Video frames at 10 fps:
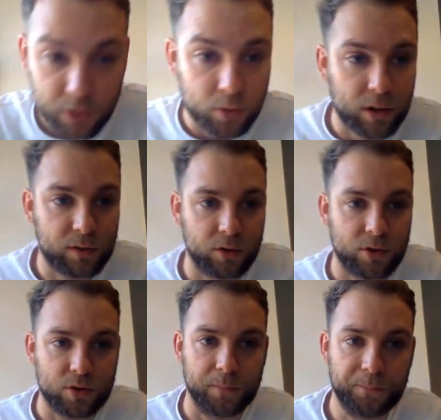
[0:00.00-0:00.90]
this frustum.
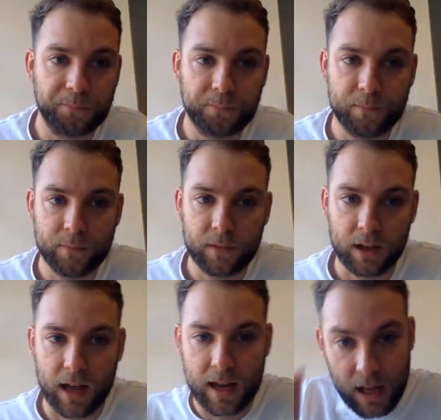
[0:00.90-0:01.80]
Okay,
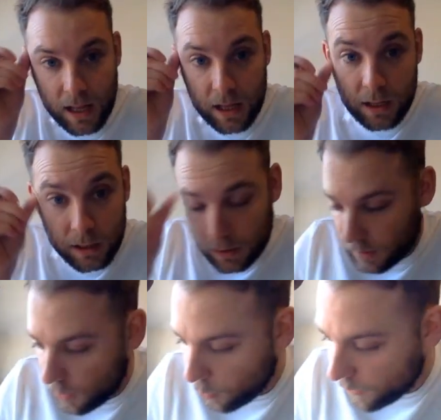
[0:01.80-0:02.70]

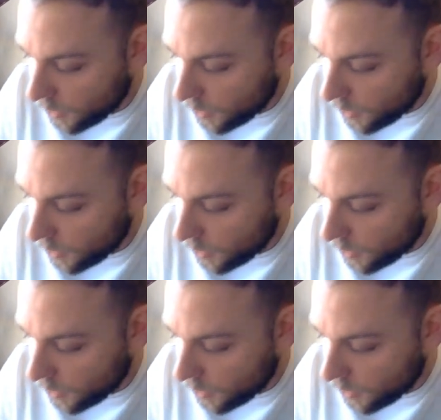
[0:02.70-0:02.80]
we've got a